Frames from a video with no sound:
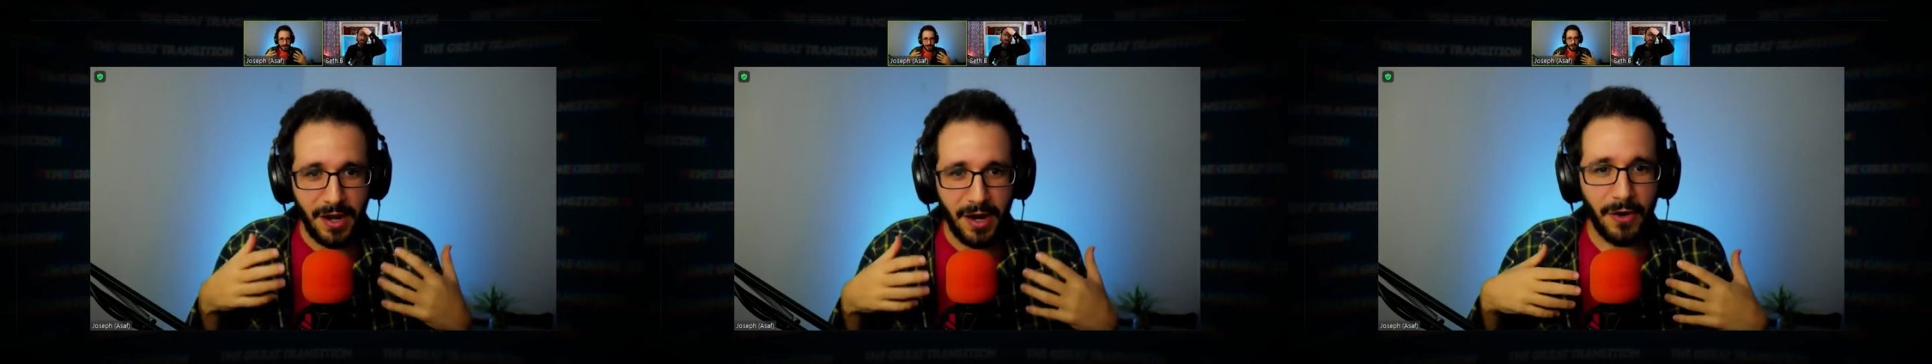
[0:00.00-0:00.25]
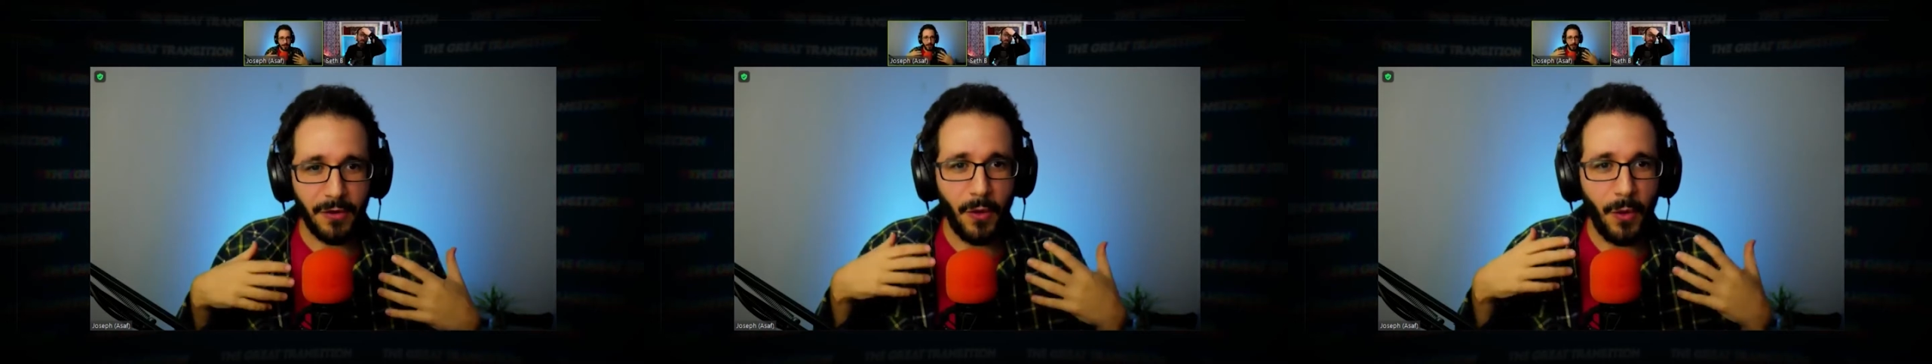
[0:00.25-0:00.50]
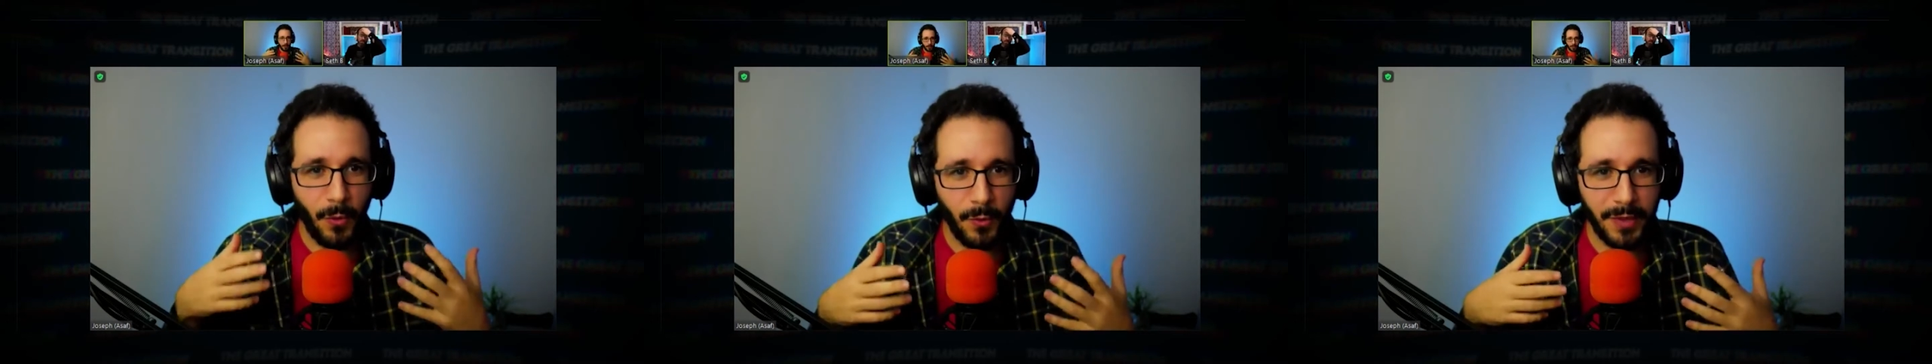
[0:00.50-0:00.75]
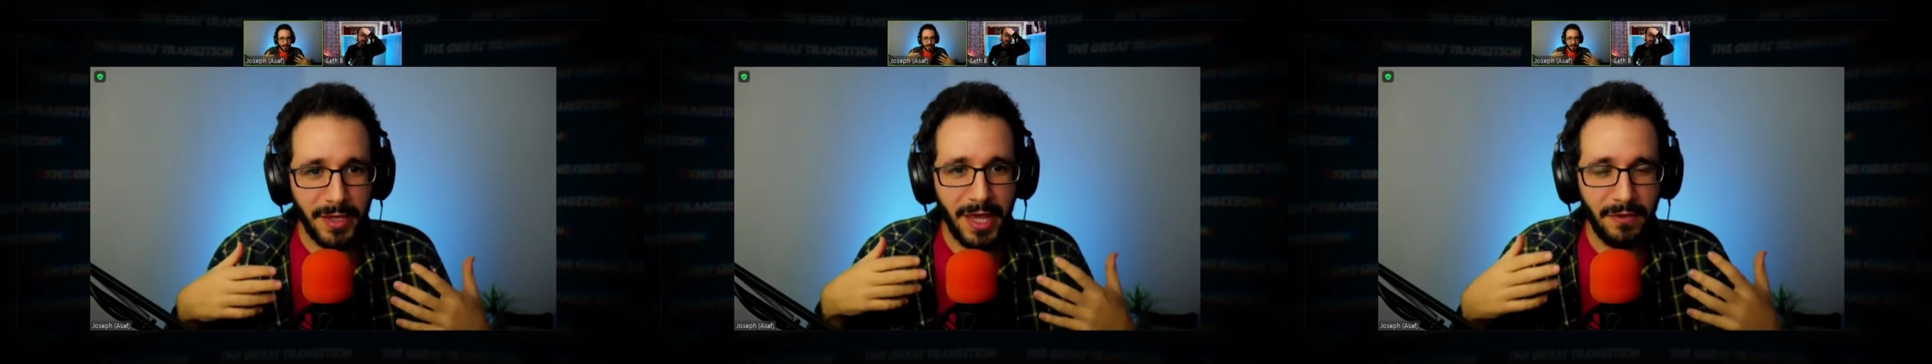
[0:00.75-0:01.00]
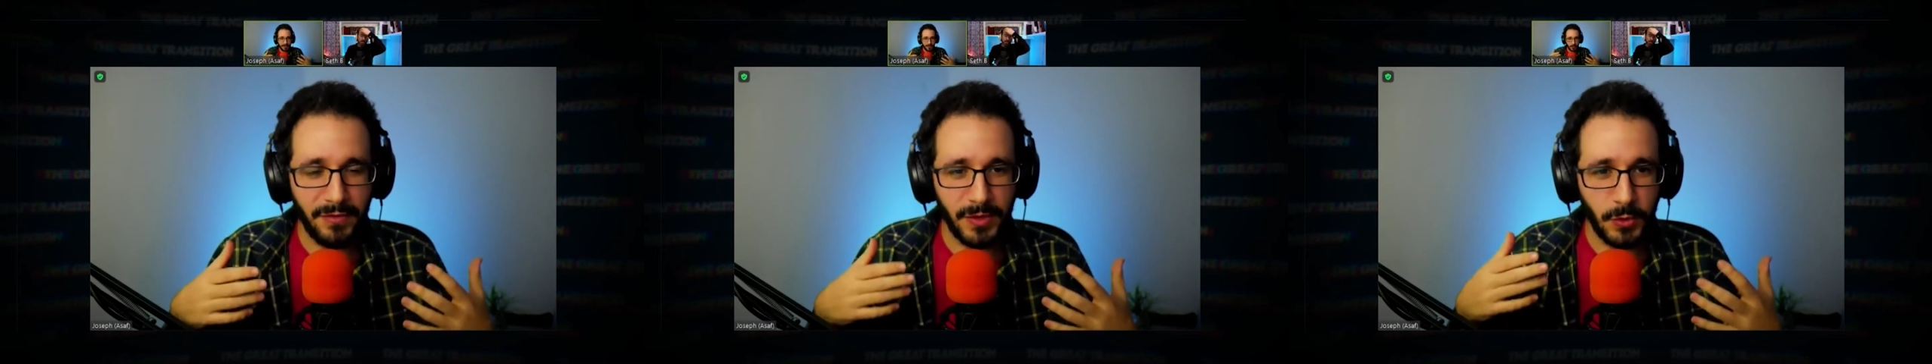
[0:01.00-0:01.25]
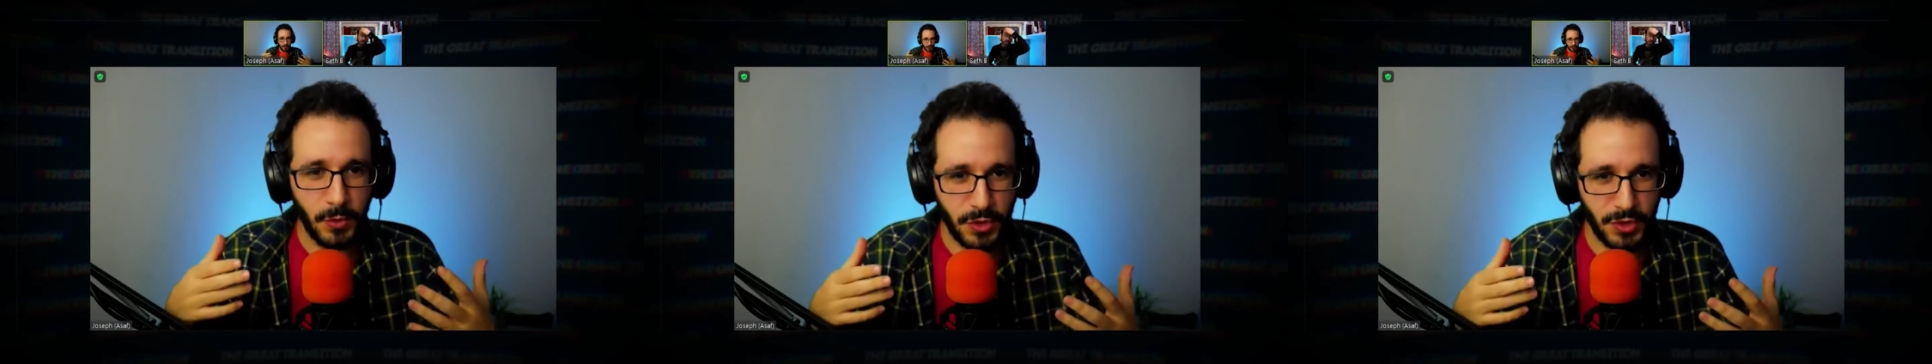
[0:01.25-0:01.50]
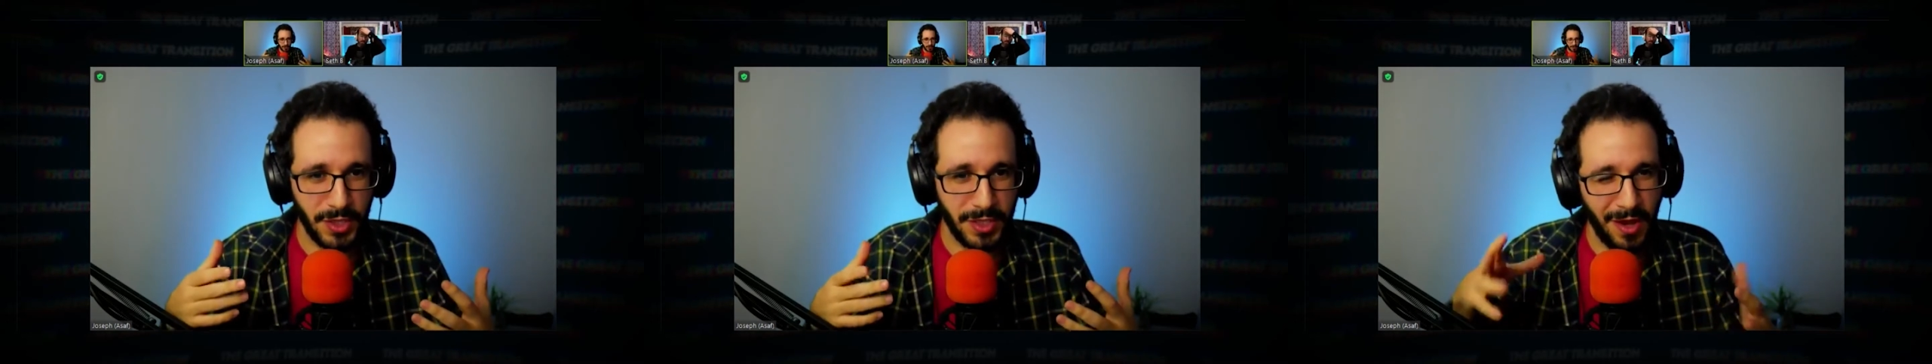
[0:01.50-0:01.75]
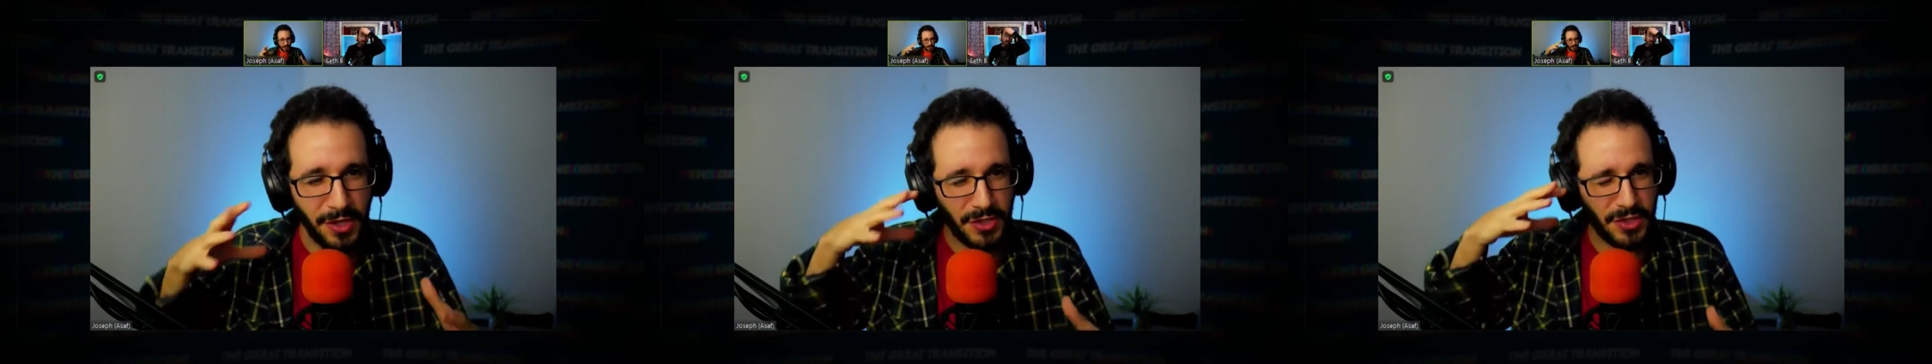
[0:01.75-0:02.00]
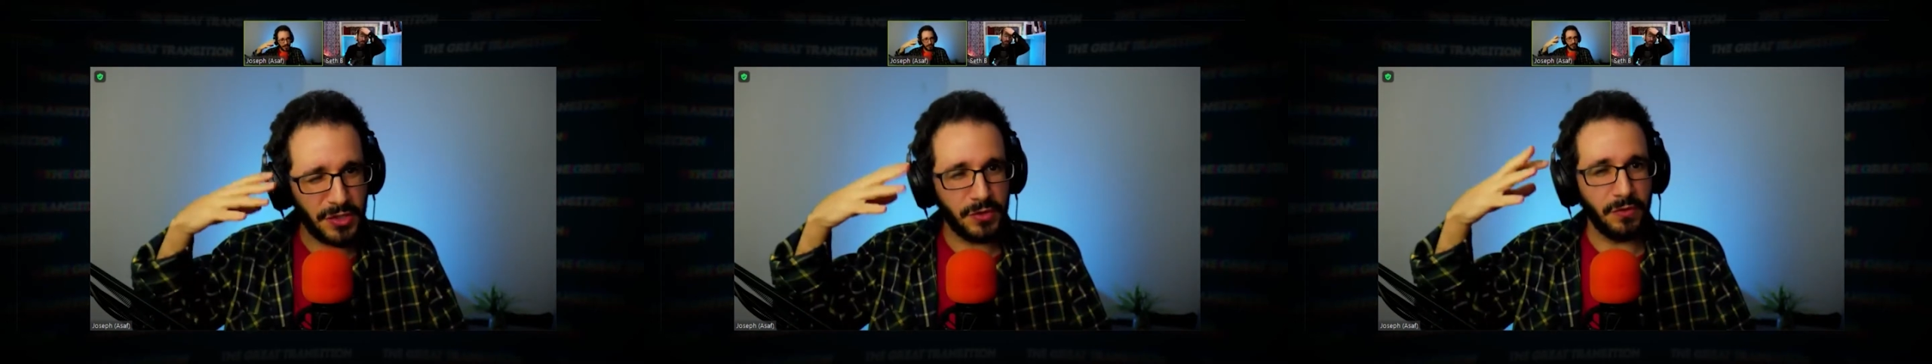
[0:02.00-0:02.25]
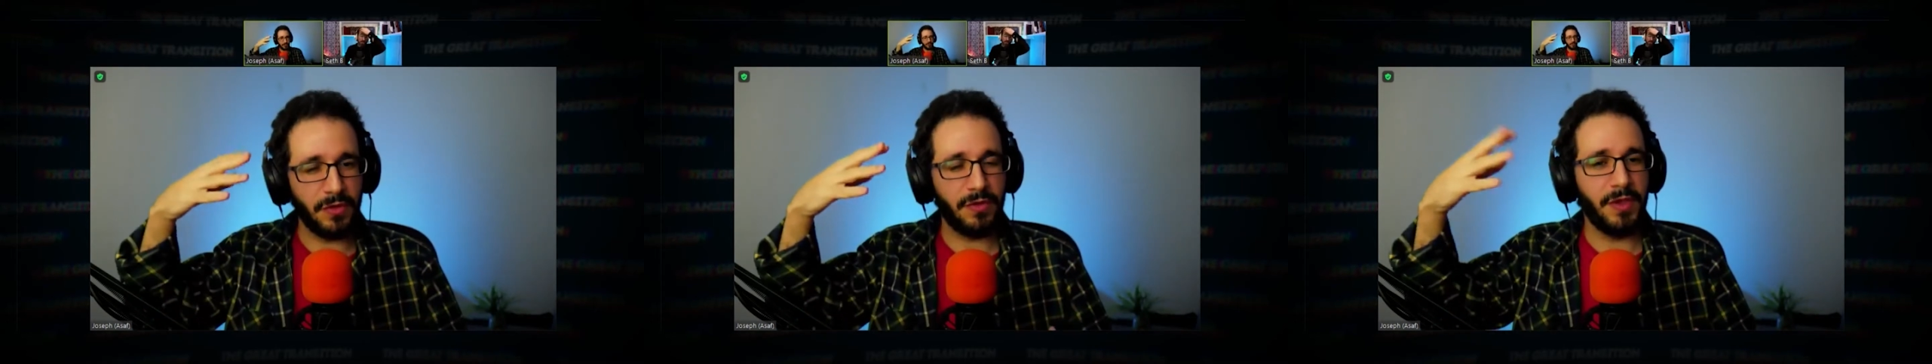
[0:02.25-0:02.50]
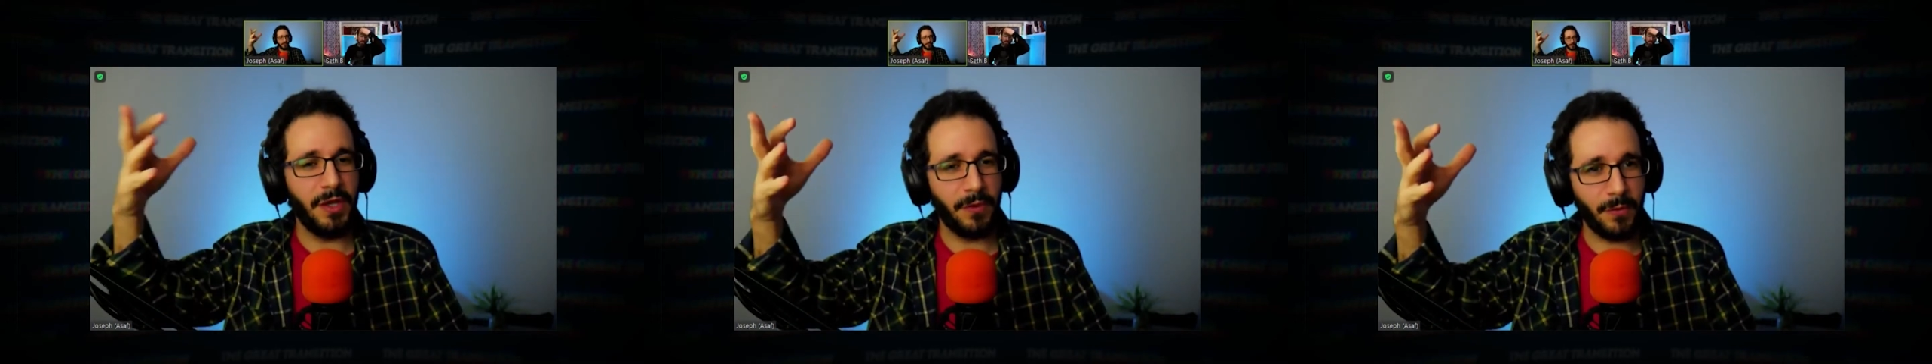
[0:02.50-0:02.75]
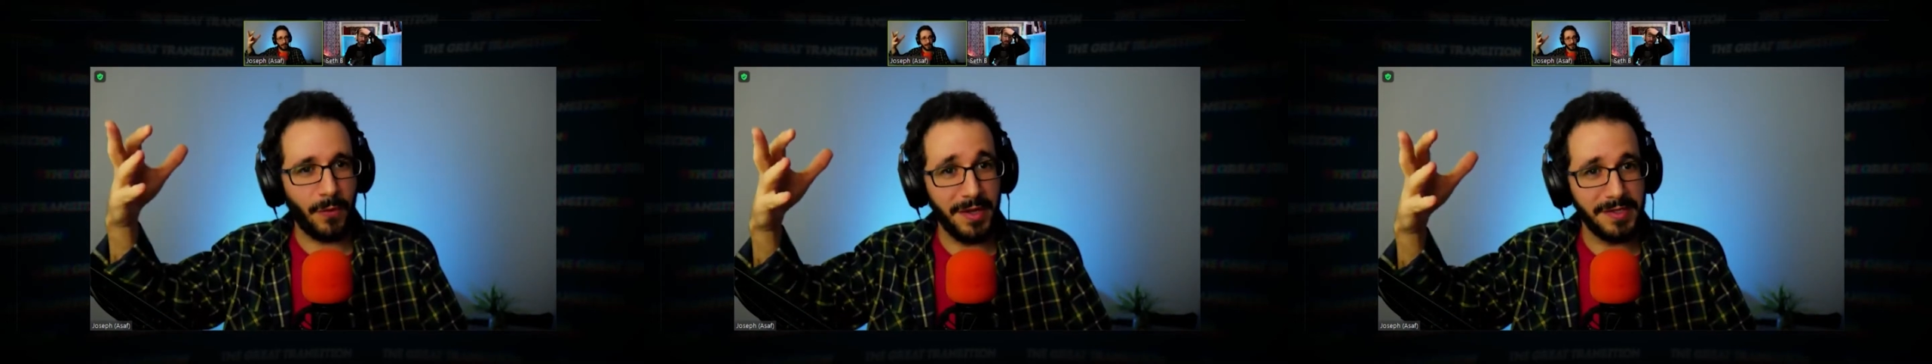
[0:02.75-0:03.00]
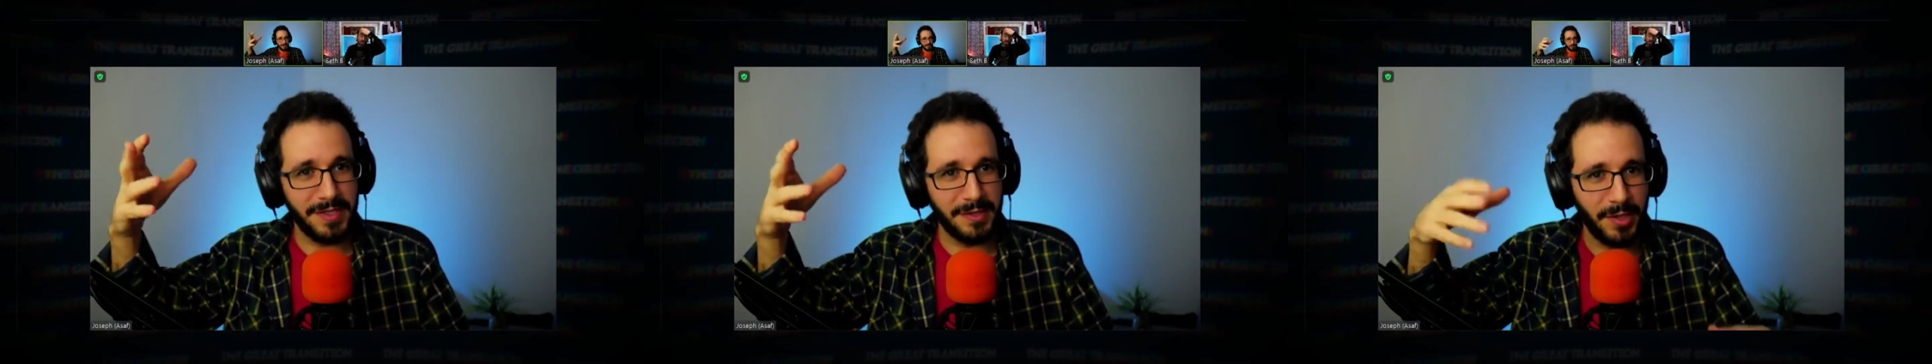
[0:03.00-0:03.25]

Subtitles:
our own evolution, not just to theorize it,